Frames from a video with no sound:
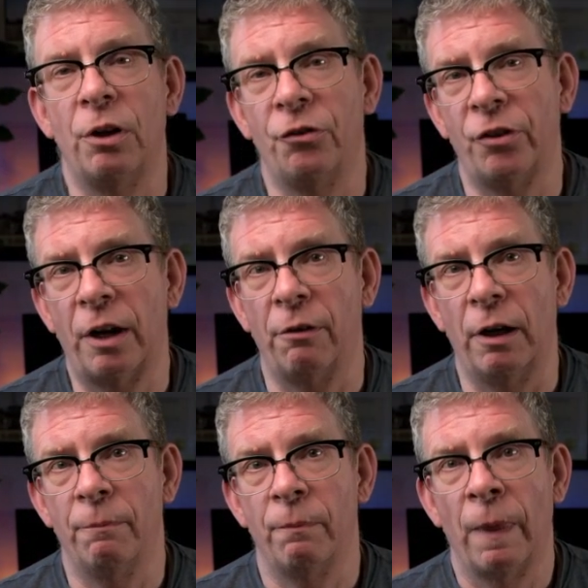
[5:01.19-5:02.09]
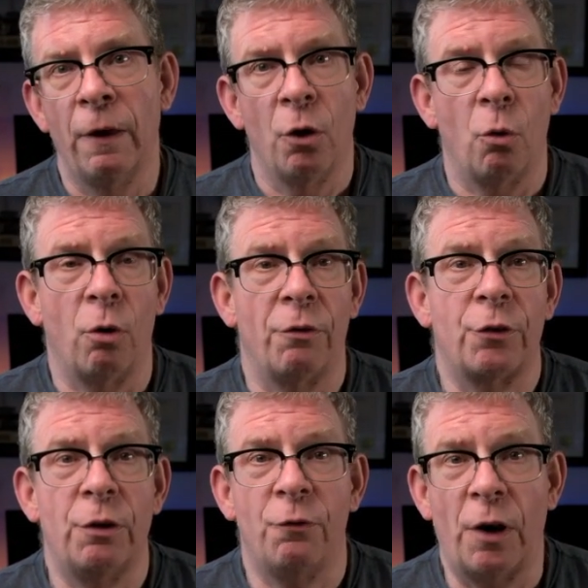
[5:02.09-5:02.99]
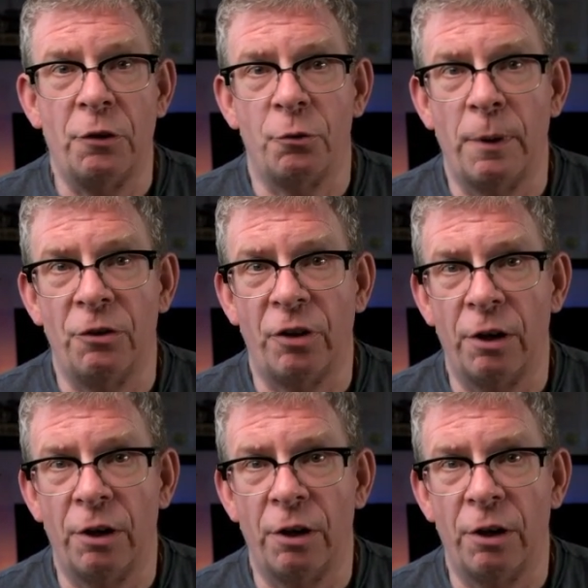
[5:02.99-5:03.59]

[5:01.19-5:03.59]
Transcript: etc. Or if confined space